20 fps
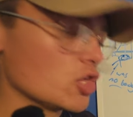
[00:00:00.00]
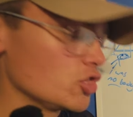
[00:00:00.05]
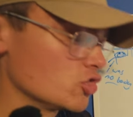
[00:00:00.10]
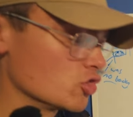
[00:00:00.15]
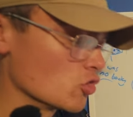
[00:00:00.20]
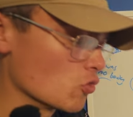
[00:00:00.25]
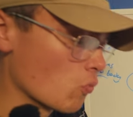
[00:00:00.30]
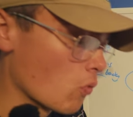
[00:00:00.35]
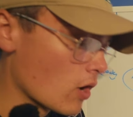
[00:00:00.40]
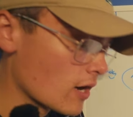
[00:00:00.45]

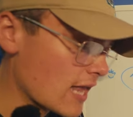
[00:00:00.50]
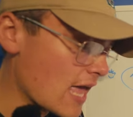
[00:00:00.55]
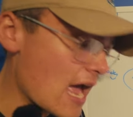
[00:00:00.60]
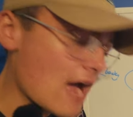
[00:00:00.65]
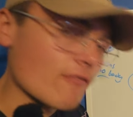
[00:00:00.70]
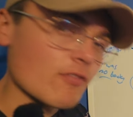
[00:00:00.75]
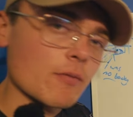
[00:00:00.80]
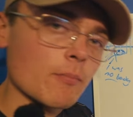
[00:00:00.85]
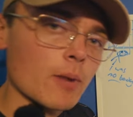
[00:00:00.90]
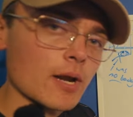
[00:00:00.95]
Do you want to
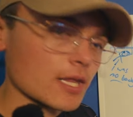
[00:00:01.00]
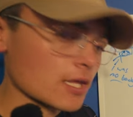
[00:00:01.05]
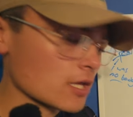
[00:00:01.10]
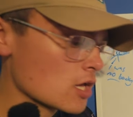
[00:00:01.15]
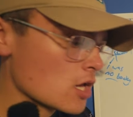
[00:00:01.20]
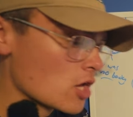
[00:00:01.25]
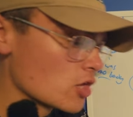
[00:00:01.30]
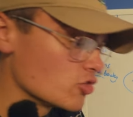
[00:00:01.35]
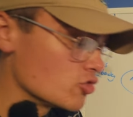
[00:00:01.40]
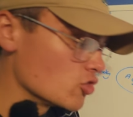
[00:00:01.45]
have the money?
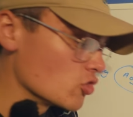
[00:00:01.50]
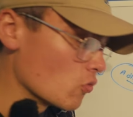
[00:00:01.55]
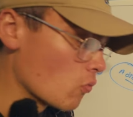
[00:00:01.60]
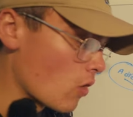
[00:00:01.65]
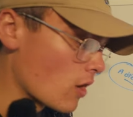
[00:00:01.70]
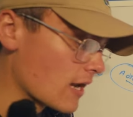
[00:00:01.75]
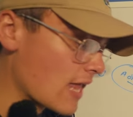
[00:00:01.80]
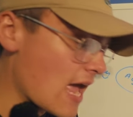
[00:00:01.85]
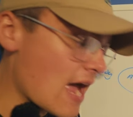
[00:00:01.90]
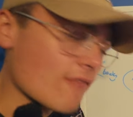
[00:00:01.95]
Do you
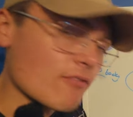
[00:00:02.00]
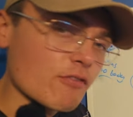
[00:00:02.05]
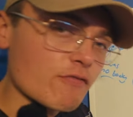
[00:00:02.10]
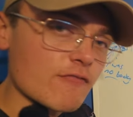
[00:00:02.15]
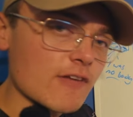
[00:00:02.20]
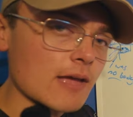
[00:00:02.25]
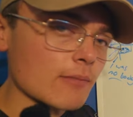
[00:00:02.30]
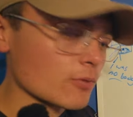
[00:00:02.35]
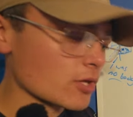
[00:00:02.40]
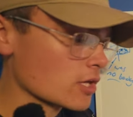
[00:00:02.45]
want to have the
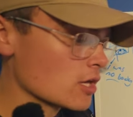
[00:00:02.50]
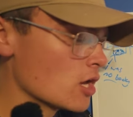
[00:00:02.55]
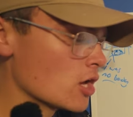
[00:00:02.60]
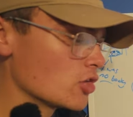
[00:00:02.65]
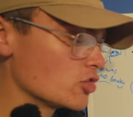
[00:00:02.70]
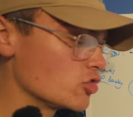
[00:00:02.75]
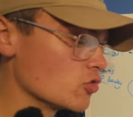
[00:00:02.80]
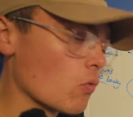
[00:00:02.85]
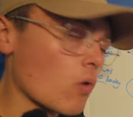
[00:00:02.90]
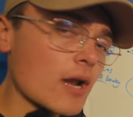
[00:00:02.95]
family?
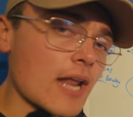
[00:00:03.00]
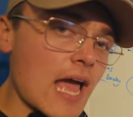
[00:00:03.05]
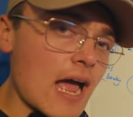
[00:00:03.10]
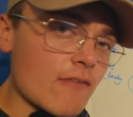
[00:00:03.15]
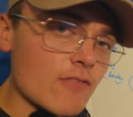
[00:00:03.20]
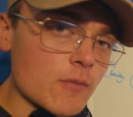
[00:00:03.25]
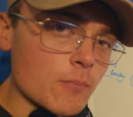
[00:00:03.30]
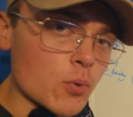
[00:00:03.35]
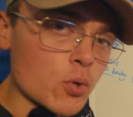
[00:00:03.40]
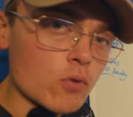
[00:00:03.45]
Do you want to
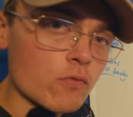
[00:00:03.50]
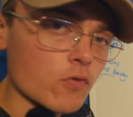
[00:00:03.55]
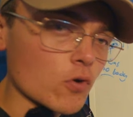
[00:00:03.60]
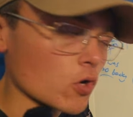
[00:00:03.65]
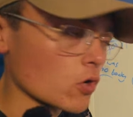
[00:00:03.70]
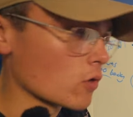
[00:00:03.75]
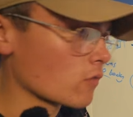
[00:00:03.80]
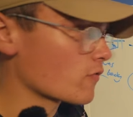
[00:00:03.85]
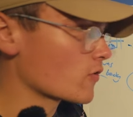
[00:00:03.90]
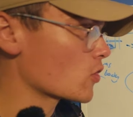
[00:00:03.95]
have the beautiful
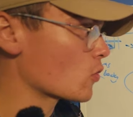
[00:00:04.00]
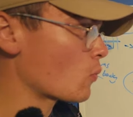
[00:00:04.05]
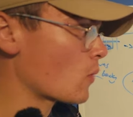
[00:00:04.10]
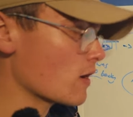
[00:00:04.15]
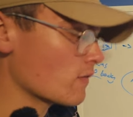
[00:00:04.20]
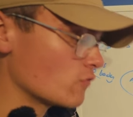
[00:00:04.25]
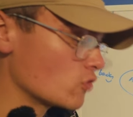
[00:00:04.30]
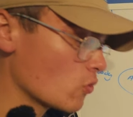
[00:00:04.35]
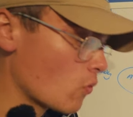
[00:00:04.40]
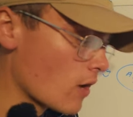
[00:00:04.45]
girlfriend or
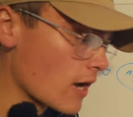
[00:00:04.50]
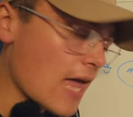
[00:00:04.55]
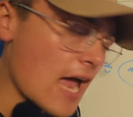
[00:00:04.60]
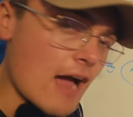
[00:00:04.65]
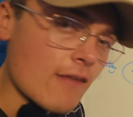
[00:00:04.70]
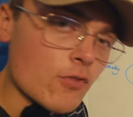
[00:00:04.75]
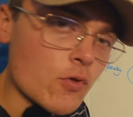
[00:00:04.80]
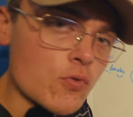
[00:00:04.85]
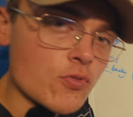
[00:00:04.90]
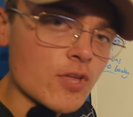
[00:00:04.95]
wife? Do you want to
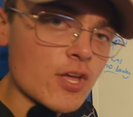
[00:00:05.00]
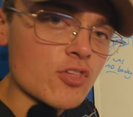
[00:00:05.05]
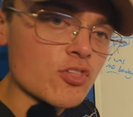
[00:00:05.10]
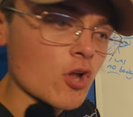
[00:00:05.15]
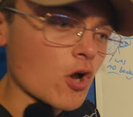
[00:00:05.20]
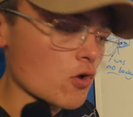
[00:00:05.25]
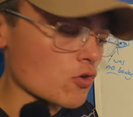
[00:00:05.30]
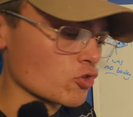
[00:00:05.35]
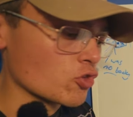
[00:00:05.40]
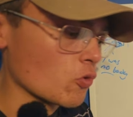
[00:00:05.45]
have those nice
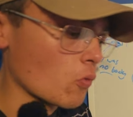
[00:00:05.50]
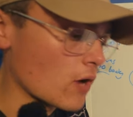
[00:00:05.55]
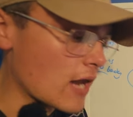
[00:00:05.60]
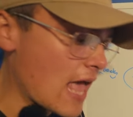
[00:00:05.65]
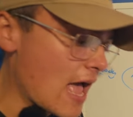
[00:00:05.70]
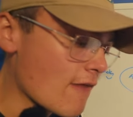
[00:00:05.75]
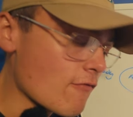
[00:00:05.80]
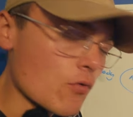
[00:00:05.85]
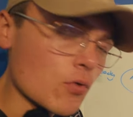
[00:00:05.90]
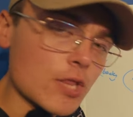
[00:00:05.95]
cars? Do you want
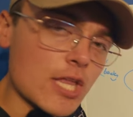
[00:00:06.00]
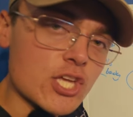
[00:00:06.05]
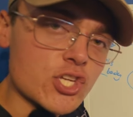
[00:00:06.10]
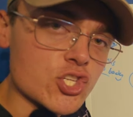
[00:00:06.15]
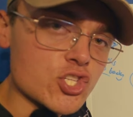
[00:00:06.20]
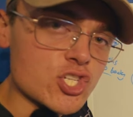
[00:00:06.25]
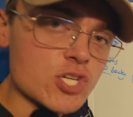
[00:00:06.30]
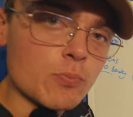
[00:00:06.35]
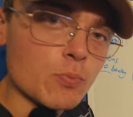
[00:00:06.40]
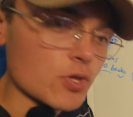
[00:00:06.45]
to have a
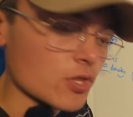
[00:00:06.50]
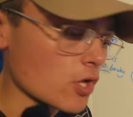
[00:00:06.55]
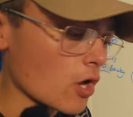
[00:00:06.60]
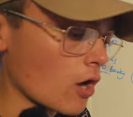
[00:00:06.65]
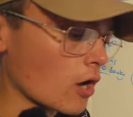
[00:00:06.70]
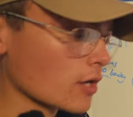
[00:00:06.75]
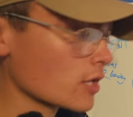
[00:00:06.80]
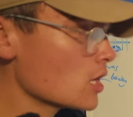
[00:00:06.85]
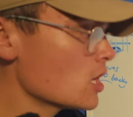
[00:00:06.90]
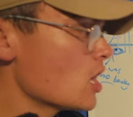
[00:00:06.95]
relationship with
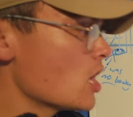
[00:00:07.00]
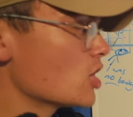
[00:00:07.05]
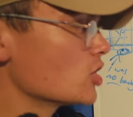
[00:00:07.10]
God?